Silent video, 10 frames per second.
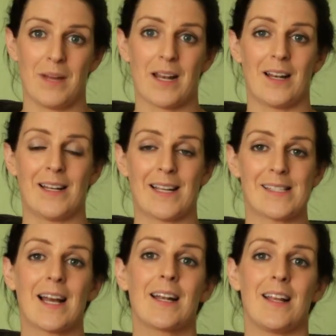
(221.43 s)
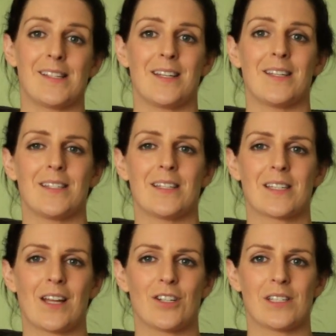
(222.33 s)
metal exactly as it is in the
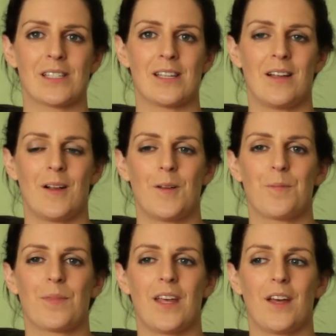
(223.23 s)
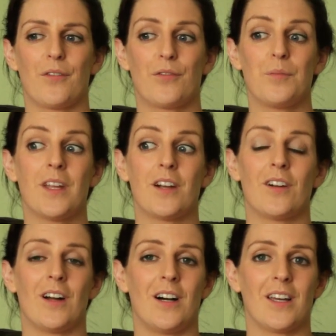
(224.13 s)
sketches. From
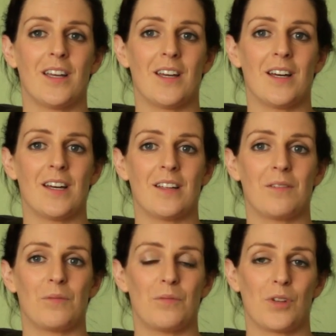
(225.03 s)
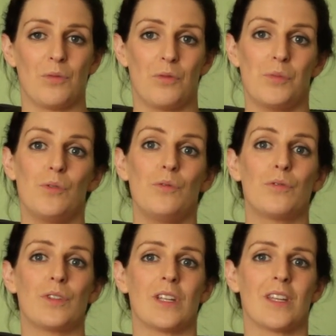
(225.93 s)
there, I you know,
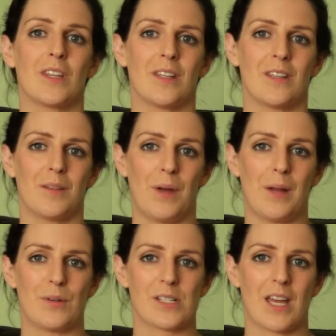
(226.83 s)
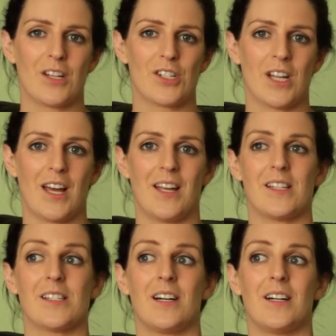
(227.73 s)
remove the paper sketch
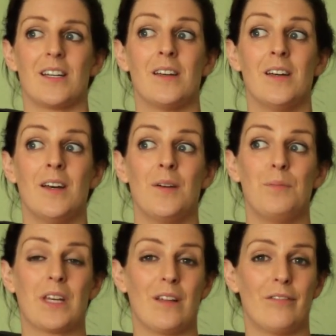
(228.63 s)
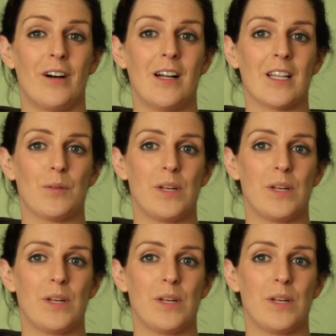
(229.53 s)
and I begin filing the